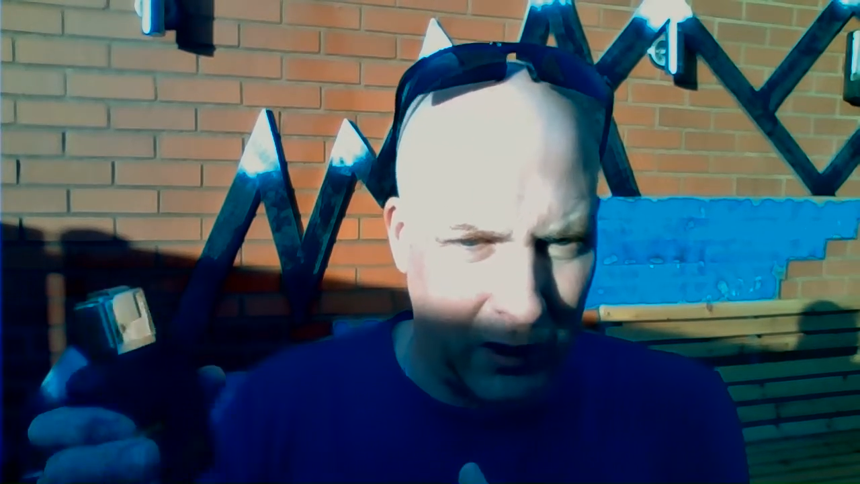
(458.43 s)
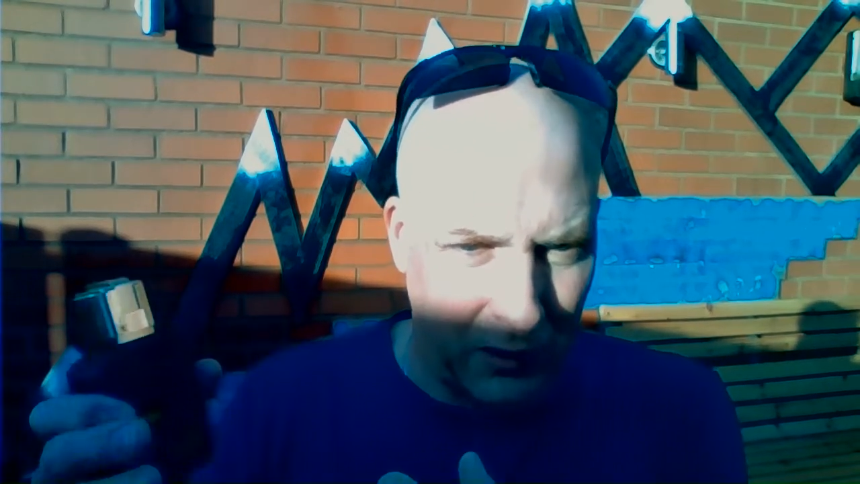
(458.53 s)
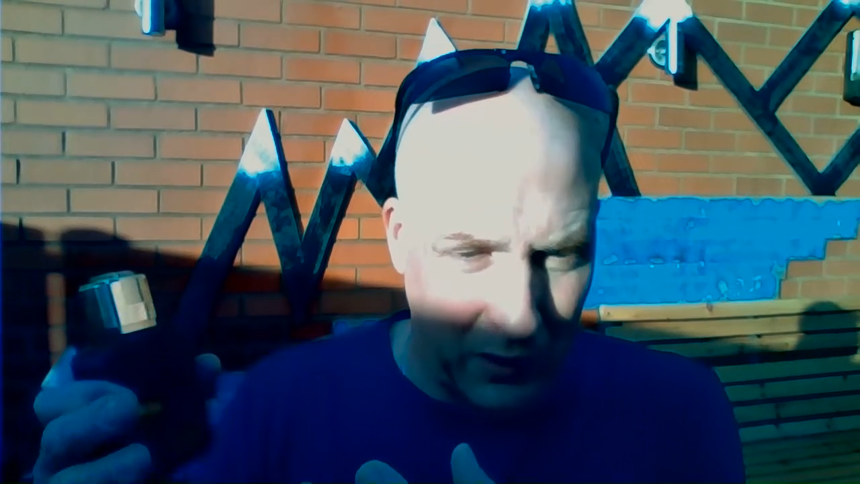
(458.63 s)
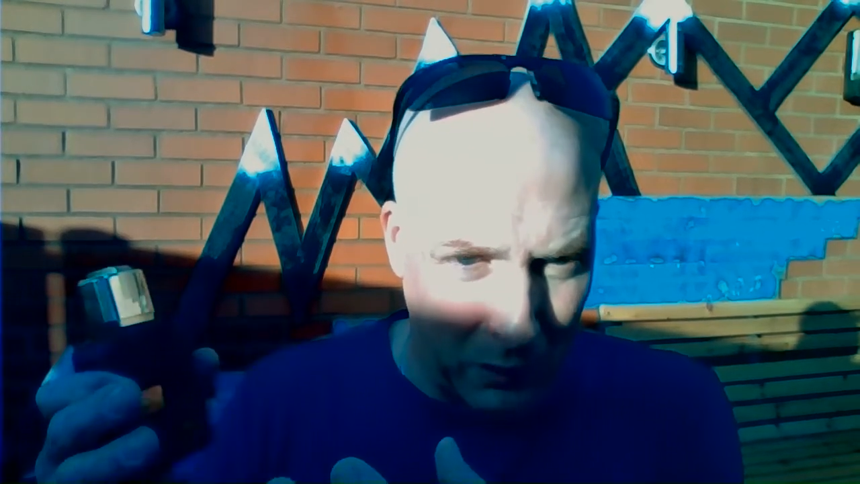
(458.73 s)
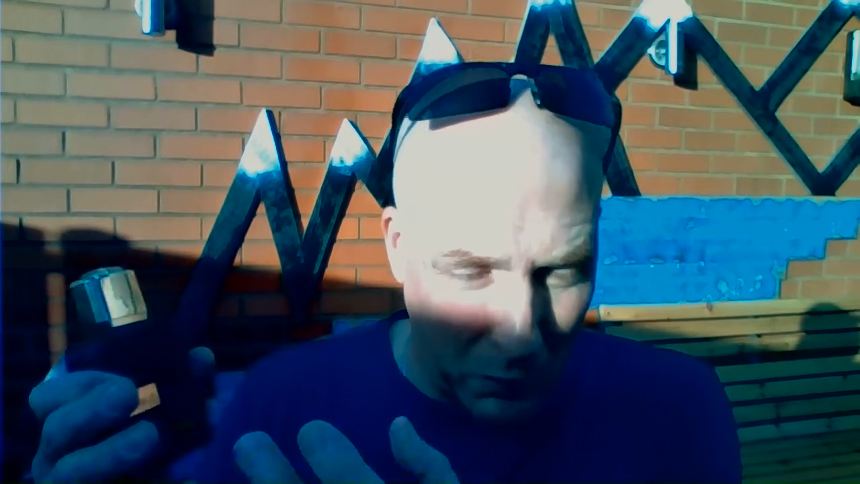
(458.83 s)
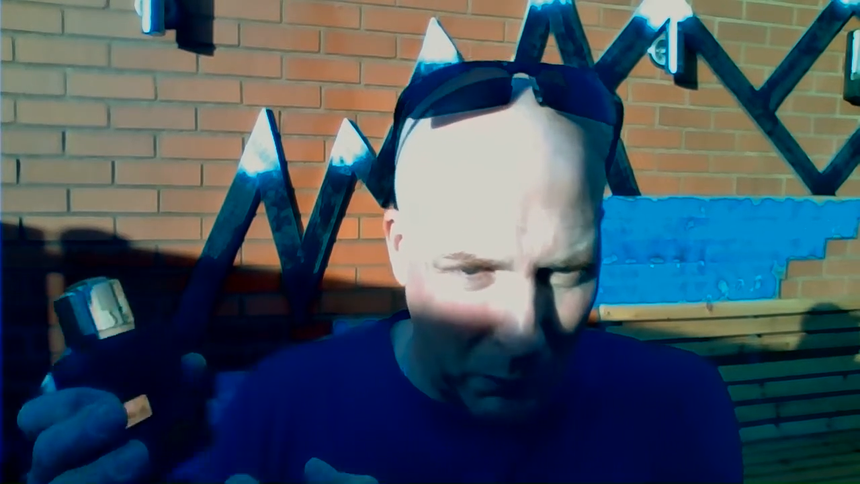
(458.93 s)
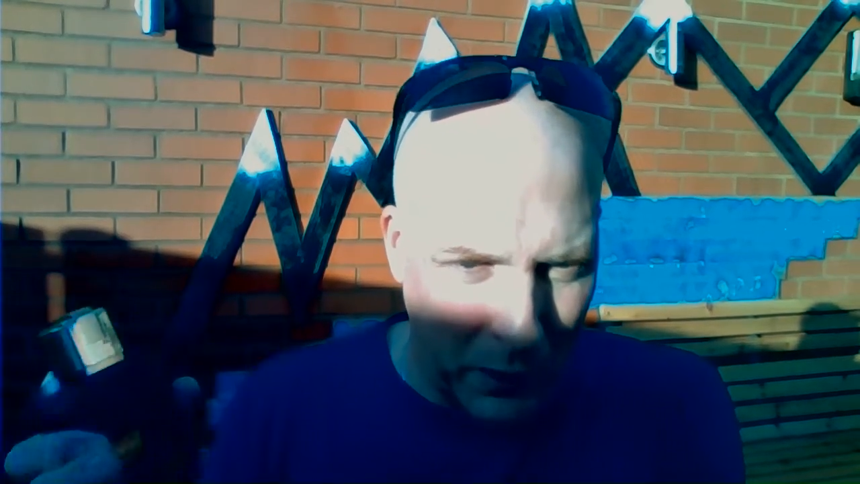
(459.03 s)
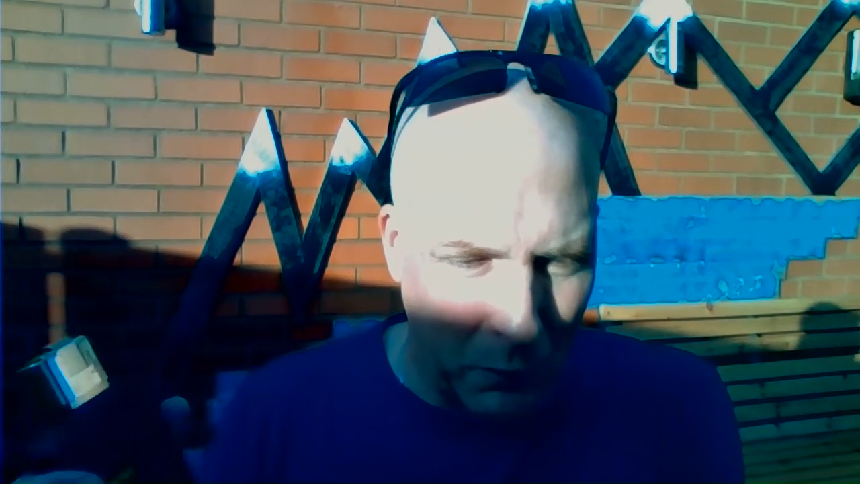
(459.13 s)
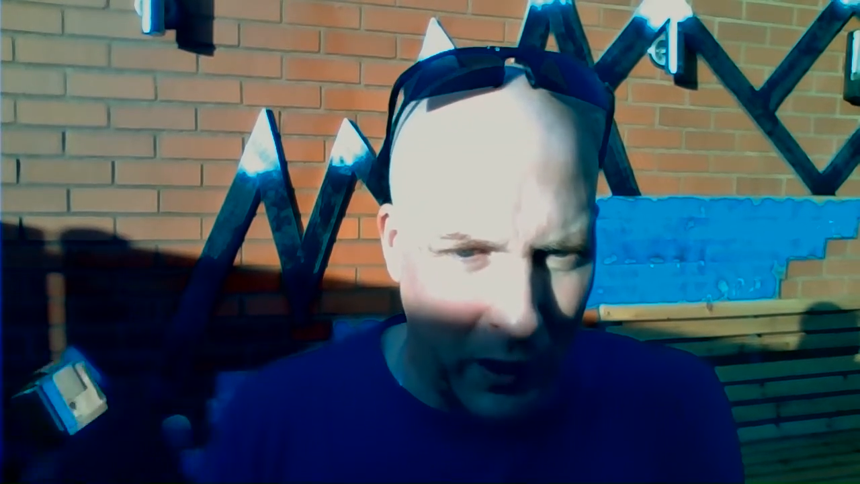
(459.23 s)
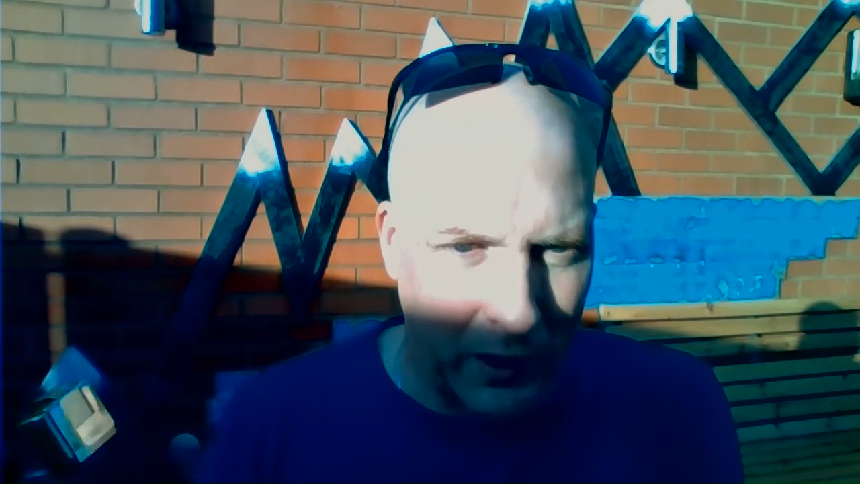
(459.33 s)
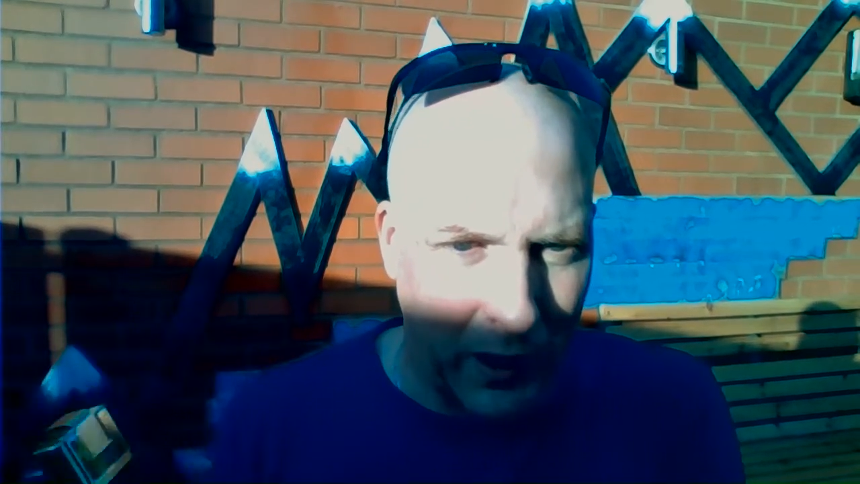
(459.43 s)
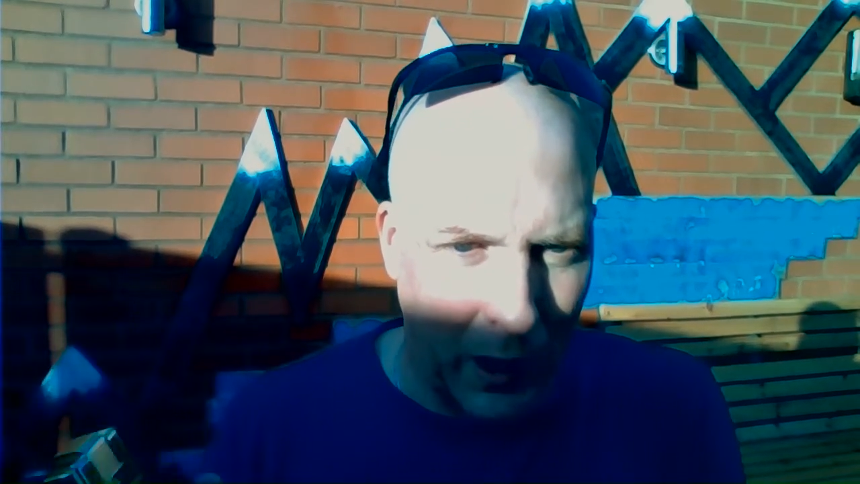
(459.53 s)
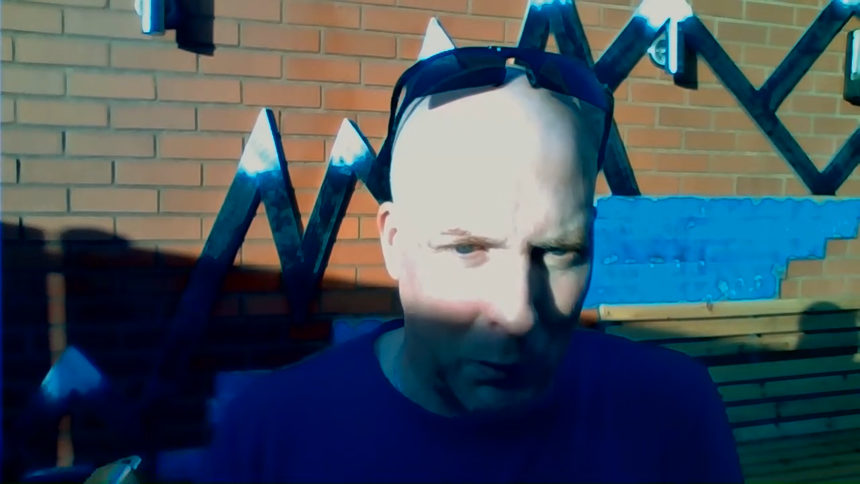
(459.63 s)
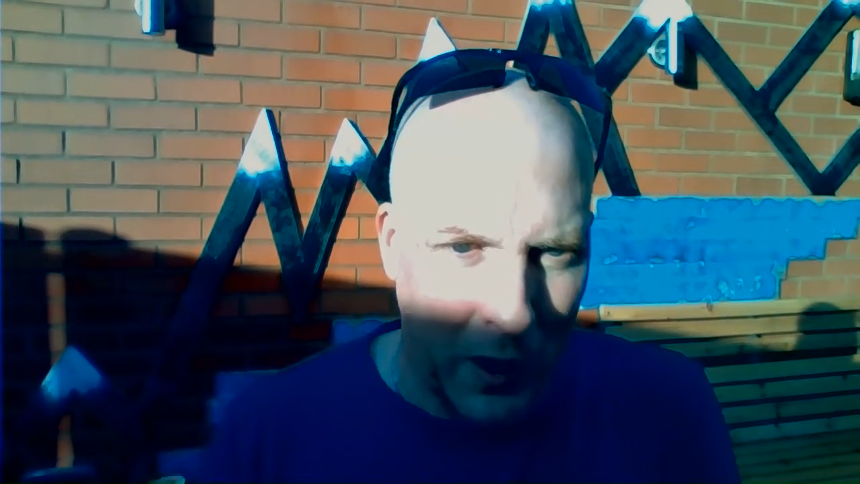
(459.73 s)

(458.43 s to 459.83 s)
the one with the white cap,